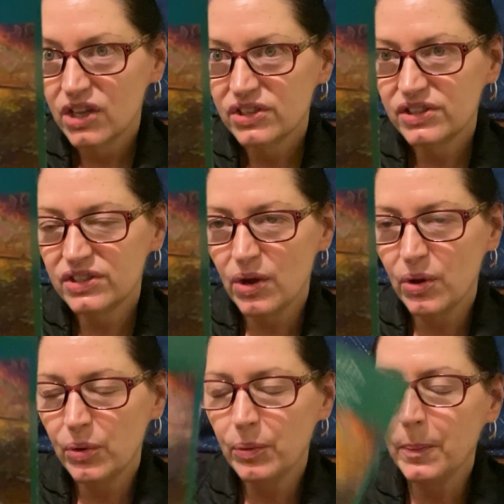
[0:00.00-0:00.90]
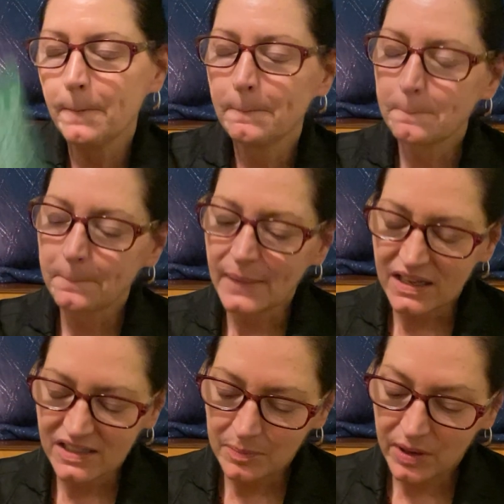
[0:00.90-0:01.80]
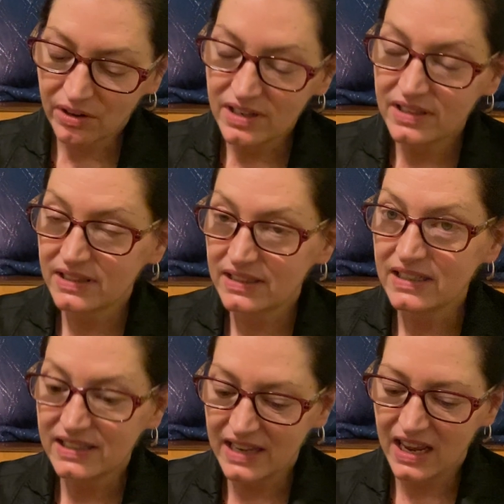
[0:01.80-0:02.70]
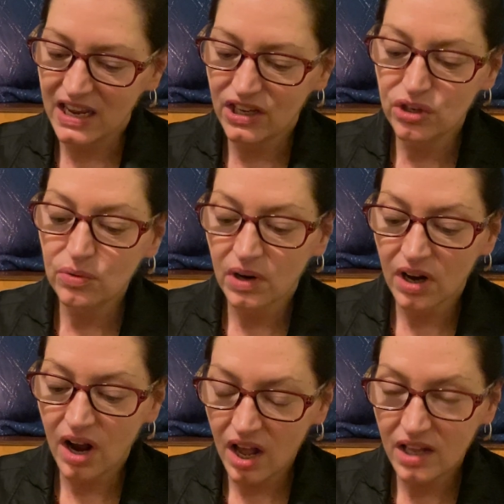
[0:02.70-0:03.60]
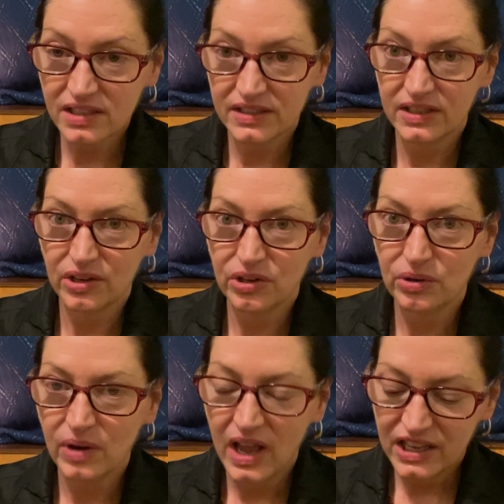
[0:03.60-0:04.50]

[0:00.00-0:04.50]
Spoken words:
So Spirit's saying you are also